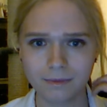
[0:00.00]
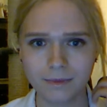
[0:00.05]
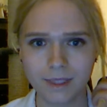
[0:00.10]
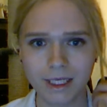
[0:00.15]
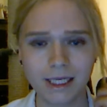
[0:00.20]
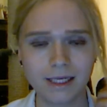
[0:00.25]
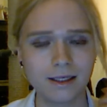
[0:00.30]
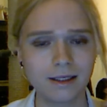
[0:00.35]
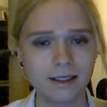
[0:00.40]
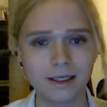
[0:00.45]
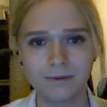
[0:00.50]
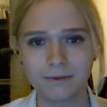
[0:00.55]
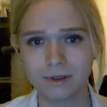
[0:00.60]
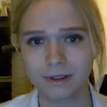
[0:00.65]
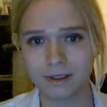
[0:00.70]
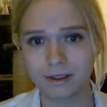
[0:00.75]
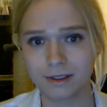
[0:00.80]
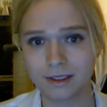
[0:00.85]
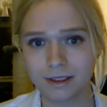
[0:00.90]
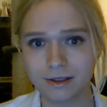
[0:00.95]
and I will
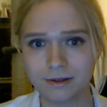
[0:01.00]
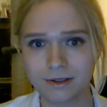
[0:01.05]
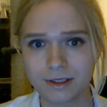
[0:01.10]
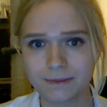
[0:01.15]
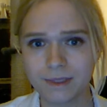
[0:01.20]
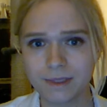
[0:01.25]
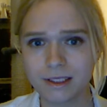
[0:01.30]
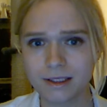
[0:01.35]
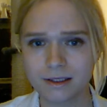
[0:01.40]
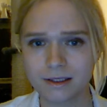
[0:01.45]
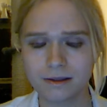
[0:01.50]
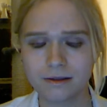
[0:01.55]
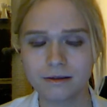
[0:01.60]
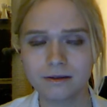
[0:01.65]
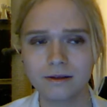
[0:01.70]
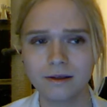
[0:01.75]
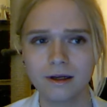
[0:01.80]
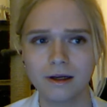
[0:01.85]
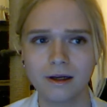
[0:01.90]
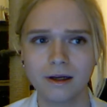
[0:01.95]
continue to be so.
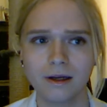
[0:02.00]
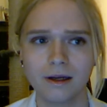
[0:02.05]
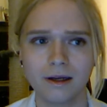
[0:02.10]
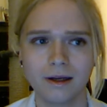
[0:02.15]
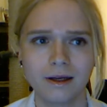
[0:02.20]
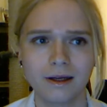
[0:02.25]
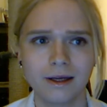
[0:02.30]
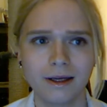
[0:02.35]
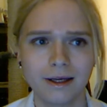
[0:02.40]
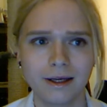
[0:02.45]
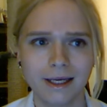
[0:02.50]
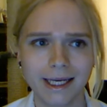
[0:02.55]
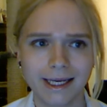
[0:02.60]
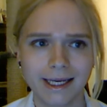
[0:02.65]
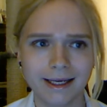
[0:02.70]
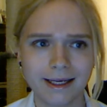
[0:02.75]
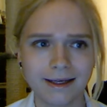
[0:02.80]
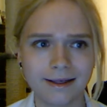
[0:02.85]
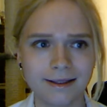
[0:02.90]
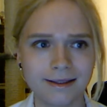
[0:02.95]

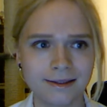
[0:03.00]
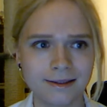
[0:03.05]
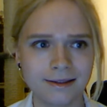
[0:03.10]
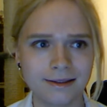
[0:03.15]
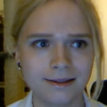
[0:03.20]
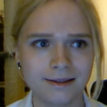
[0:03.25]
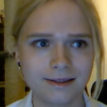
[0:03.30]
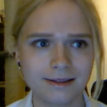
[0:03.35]
And